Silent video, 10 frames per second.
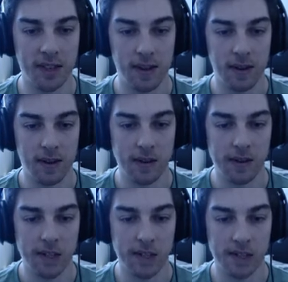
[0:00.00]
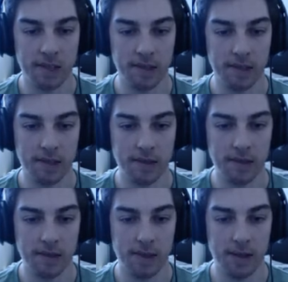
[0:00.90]

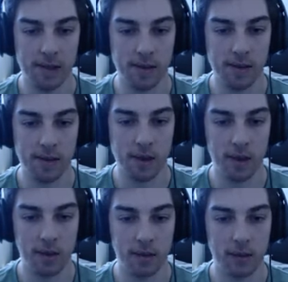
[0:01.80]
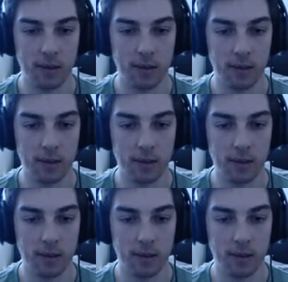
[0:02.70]
[no speech]